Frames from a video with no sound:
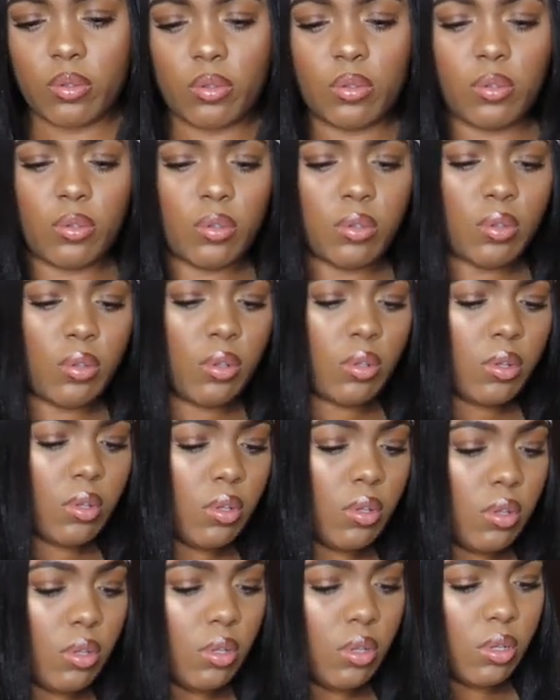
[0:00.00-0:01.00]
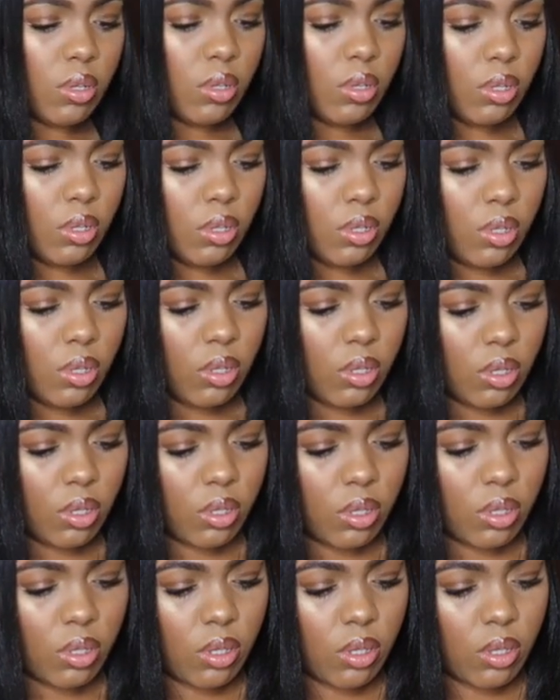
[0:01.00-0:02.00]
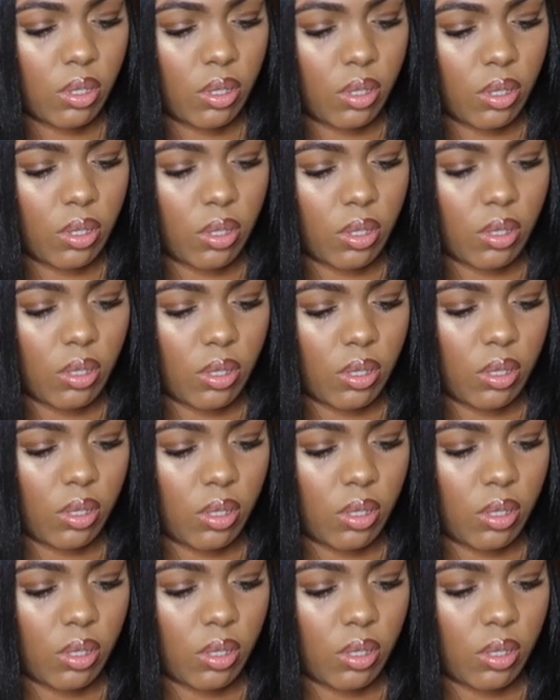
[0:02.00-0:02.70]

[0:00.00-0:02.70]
Nobody speaks.